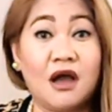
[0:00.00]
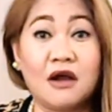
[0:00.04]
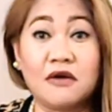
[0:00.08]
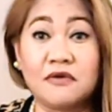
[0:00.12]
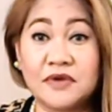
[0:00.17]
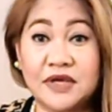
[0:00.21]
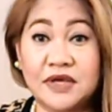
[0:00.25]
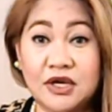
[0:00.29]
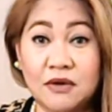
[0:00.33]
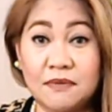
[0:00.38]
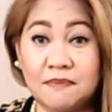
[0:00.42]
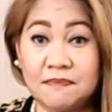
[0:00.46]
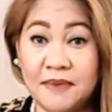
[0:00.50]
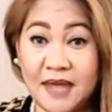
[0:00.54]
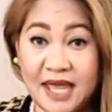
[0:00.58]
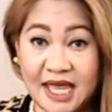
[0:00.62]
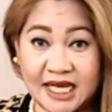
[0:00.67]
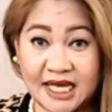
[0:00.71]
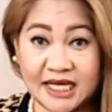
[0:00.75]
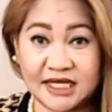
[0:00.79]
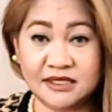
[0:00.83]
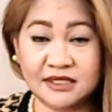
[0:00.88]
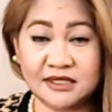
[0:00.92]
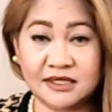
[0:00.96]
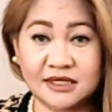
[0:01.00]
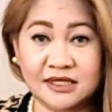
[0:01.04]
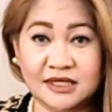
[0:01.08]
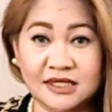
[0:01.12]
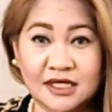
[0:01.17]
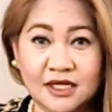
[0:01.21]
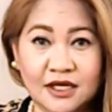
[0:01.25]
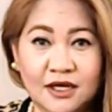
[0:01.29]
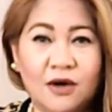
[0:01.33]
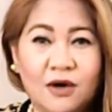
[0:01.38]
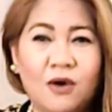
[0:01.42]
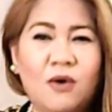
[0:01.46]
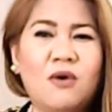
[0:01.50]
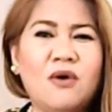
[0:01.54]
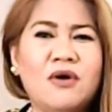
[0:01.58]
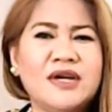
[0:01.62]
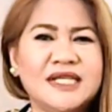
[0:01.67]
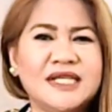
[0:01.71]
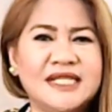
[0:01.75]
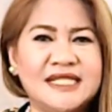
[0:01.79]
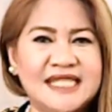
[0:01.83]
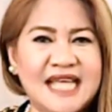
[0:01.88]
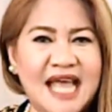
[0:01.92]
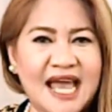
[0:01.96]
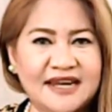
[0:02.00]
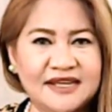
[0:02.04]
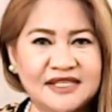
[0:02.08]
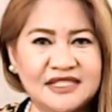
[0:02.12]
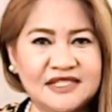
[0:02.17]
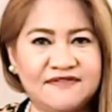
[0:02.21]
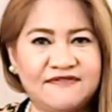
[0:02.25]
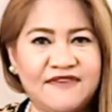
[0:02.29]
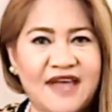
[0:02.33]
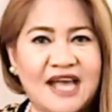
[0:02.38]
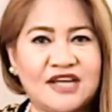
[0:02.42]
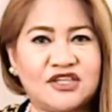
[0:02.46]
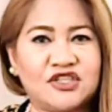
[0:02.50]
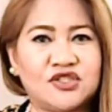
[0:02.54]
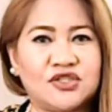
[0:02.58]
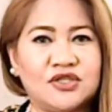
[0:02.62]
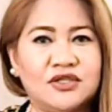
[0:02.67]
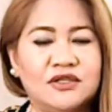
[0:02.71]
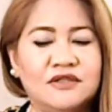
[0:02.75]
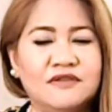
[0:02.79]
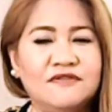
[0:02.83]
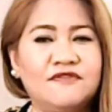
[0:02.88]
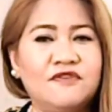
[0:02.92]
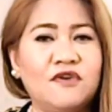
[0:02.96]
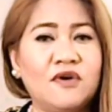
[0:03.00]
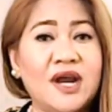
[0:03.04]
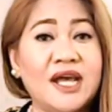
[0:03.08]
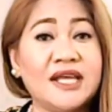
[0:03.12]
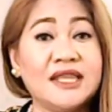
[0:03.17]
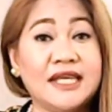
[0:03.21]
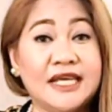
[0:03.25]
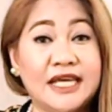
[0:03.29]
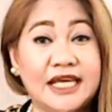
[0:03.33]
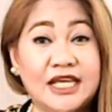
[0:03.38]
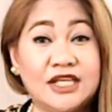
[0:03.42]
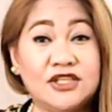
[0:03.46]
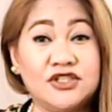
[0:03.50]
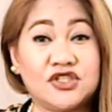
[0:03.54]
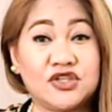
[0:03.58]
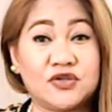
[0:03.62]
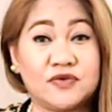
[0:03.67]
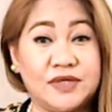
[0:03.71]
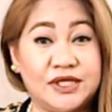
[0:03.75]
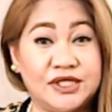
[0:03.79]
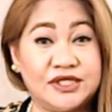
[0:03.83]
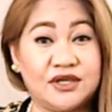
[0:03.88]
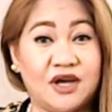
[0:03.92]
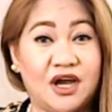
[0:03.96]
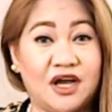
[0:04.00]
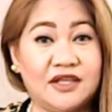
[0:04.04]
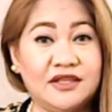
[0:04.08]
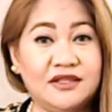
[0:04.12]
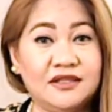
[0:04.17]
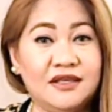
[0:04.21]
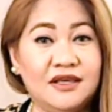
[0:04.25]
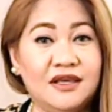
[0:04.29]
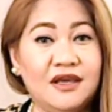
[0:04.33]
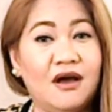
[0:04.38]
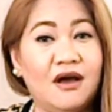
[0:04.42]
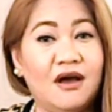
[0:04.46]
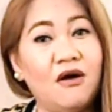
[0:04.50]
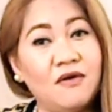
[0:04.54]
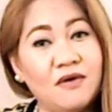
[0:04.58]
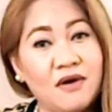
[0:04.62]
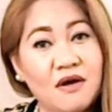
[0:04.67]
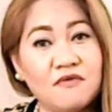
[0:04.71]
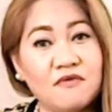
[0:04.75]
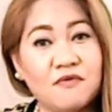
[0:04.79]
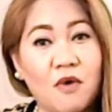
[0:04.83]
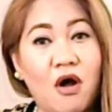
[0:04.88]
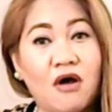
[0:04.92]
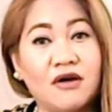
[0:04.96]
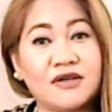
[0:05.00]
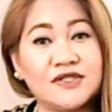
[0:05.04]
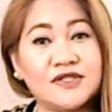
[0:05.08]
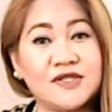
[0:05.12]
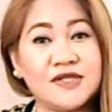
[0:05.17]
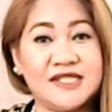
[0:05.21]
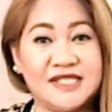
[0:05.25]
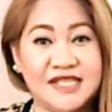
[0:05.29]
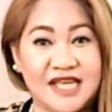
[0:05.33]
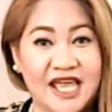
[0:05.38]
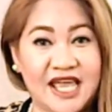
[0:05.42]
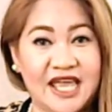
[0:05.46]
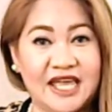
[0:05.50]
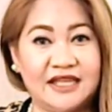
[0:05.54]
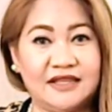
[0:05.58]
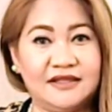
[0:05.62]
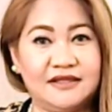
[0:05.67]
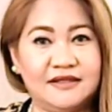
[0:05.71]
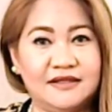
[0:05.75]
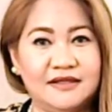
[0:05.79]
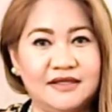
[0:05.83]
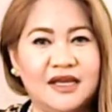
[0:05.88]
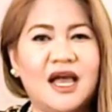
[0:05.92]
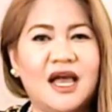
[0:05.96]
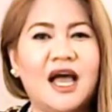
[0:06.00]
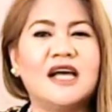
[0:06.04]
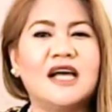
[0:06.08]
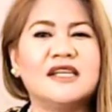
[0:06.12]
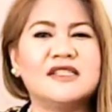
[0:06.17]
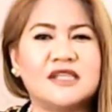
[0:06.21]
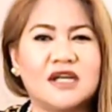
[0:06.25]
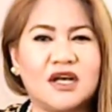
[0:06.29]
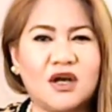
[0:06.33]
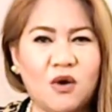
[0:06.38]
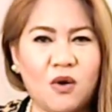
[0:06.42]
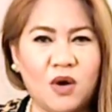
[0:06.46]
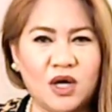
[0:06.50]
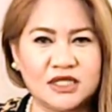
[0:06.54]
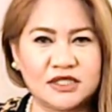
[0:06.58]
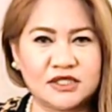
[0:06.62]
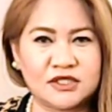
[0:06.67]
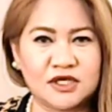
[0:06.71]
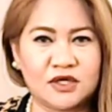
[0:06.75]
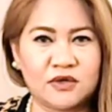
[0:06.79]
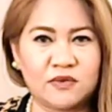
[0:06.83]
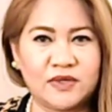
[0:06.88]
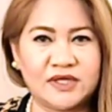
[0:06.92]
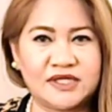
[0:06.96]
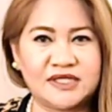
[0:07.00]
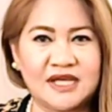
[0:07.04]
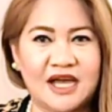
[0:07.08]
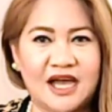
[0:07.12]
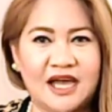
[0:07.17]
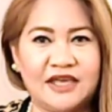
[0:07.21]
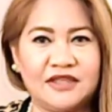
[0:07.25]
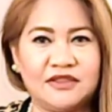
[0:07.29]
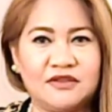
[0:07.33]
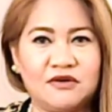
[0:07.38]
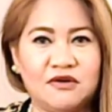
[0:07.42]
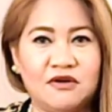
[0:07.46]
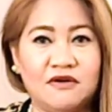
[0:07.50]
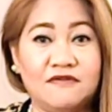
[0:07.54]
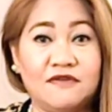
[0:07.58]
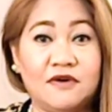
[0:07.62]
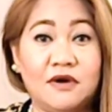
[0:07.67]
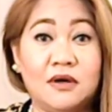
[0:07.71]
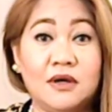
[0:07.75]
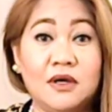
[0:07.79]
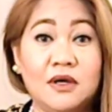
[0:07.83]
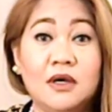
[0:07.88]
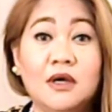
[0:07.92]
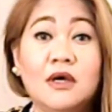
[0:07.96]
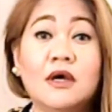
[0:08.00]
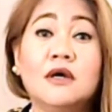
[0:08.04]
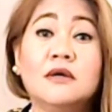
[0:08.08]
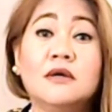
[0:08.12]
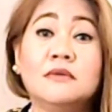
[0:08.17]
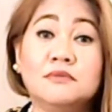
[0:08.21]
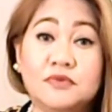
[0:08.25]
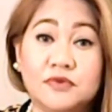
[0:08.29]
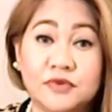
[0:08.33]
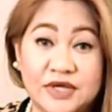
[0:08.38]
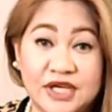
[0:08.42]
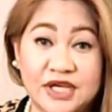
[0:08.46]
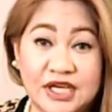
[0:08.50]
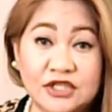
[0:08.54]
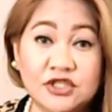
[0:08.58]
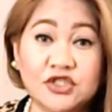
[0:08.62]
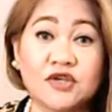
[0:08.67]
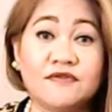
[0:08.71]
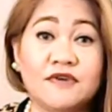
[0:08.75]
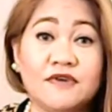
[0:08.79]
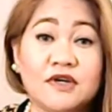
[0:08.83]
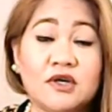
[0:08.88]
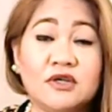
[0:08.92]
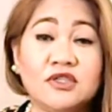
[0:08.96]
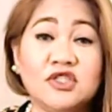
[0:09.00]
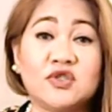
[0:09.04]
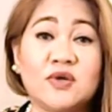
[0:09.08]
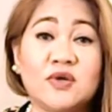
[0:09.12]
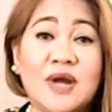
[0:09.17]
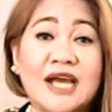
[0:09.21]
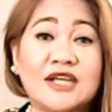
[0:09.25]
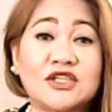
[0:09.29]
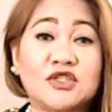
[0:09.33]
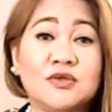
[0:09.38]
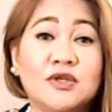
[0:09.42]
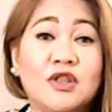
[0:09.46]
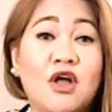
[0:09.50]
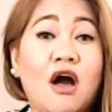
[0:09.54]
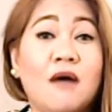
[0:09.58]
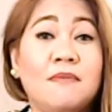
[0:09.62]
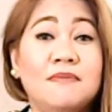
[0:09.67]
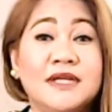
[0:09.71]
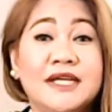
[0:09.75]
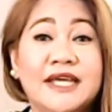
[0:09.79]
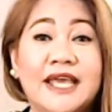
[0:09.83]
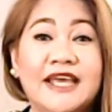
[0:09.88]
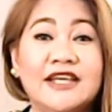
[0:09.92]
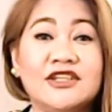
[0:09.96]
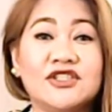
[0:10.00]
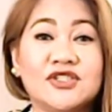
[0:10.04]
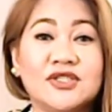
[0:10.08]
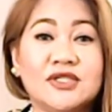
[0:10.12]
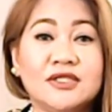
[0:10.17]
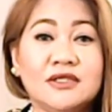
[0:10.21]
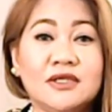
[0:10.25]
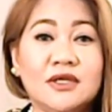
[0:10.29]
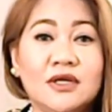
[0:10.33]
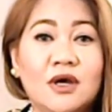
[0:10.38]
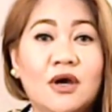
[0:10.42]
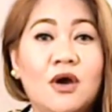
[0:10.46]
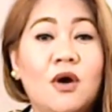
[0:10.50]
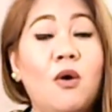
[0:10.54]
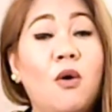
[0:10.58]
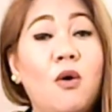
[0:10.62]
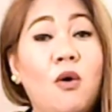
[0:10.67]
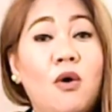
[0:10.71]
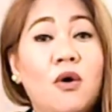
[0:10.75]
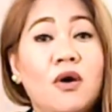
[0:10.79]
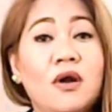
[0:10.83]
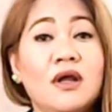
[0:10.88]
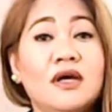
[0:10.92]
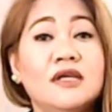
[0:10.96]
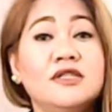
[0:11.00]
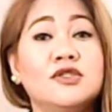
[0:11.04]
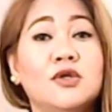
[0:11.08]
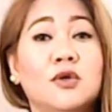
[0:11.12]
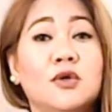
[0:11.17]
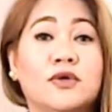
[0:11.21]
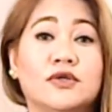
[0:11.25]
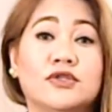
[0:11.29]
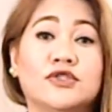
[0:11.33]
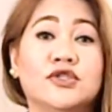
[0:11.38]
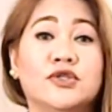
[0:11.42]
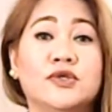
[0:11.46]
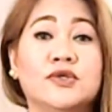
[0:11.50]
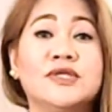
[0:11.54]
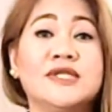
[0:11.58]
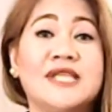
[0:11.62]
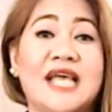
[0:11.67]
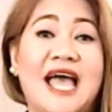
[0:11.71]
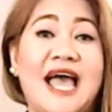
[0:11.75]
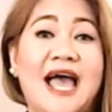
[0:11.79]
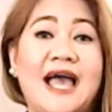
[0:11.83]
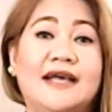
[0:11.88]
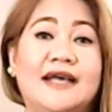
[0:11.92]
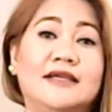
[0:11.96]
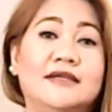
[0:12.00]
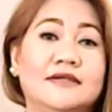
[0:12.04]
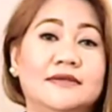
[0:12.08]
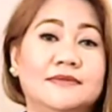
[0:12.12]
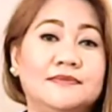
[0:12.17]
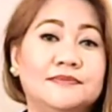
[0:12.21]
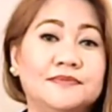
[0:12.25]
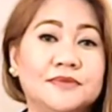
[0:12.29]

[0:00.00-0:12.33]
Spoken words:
a recompense, or a satisfaction for an injury done or a wrong sustained as a consequence either of a breach of a contractual obligation or a tortious act.